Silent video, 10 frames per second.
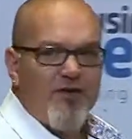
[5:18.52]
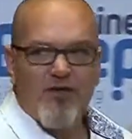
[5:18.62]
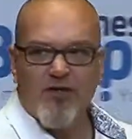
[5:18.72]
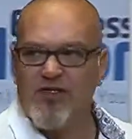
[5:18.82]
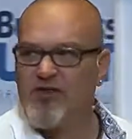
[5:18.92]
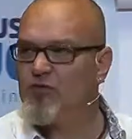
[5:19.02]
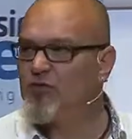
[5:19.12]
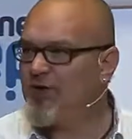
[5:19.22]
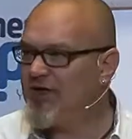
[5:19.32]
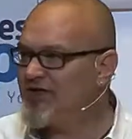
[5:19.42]
As I
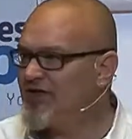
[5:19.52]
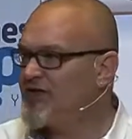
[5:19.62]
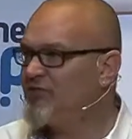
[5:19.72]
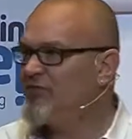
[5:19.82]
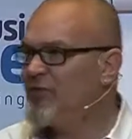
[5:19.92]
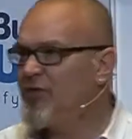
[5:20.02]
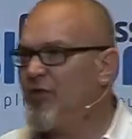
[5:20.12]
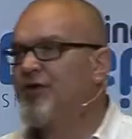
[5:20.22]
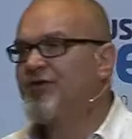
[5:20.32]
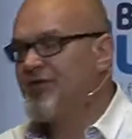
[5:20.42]
walked past, she goes, with
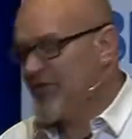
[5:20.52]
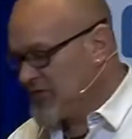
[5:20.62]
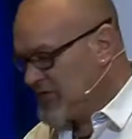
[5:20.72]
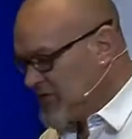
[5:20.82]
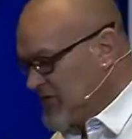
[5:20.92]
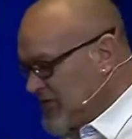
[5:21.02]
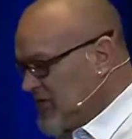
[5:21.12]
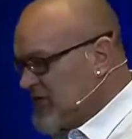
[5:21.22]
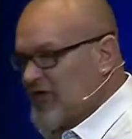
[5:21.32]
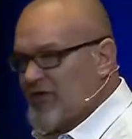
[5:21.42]
what?
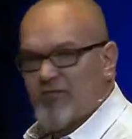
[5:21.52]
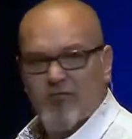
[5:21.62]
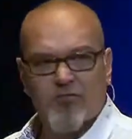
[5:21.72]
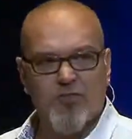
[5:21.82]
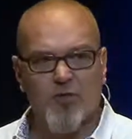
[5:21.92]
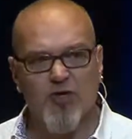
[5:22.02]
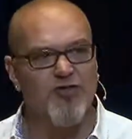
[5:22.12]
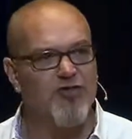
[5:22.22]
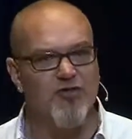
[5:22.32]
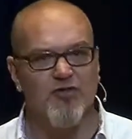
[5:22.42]
I said, my
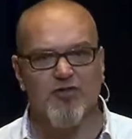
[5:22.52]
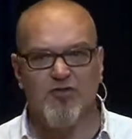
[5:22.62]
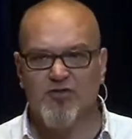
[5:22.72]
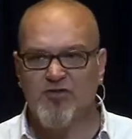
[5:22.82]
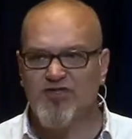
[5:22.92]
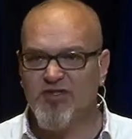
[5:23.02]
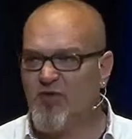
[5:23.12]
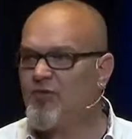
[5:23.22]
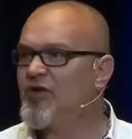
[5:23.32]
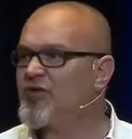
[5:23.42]
watch. She said,
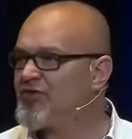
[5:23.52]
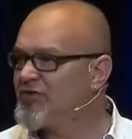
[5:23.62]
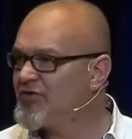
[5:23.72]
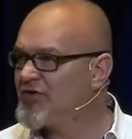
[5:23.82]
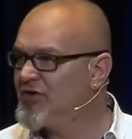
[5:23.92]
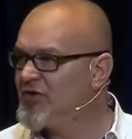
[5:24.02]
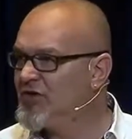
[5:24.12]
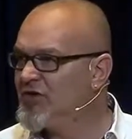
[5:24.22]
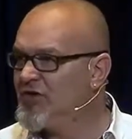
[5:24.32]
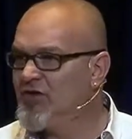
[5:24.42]
what watch?
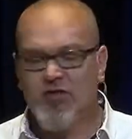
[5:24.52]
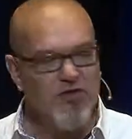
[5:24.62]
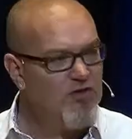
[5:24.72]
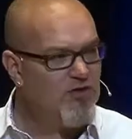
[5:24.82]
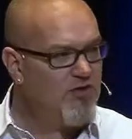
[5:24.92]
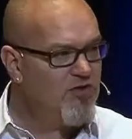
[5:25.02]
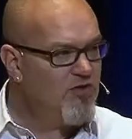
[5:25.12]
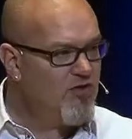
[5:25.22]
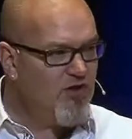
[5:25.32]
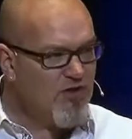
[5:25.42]

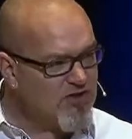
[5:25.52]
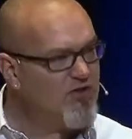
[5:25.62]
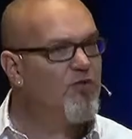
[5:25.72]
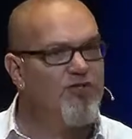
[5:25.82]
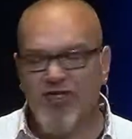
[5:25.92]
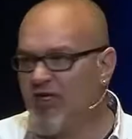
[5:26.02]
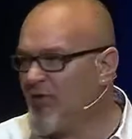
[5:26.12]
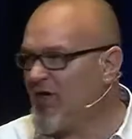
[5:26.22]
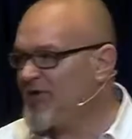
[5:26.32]
I said, the watch you're going to buy me.